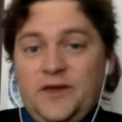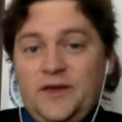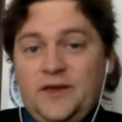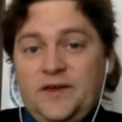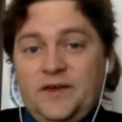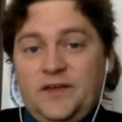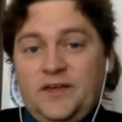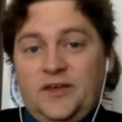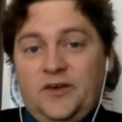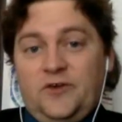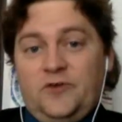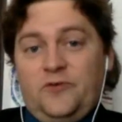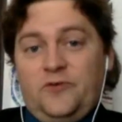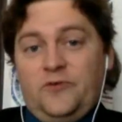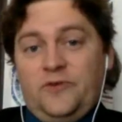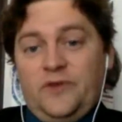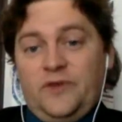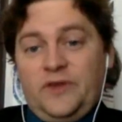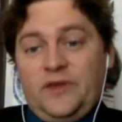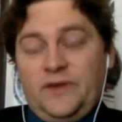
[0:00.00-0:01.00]
you know,
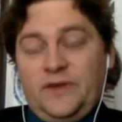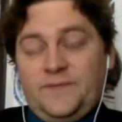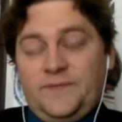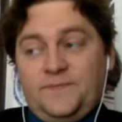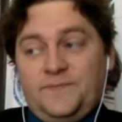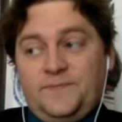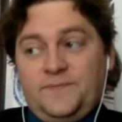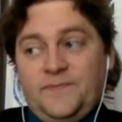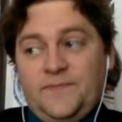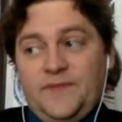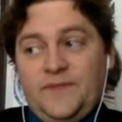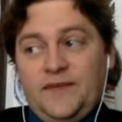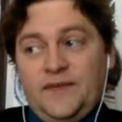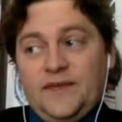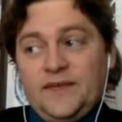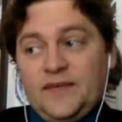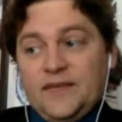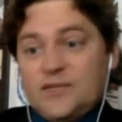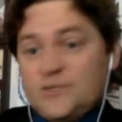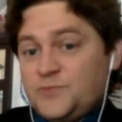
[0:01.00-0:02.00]

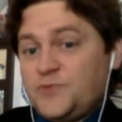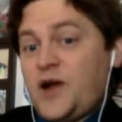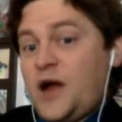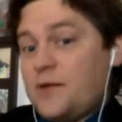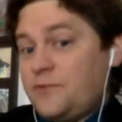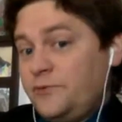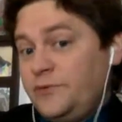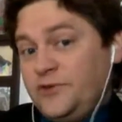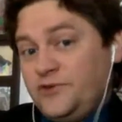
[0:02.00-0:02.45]
it's probably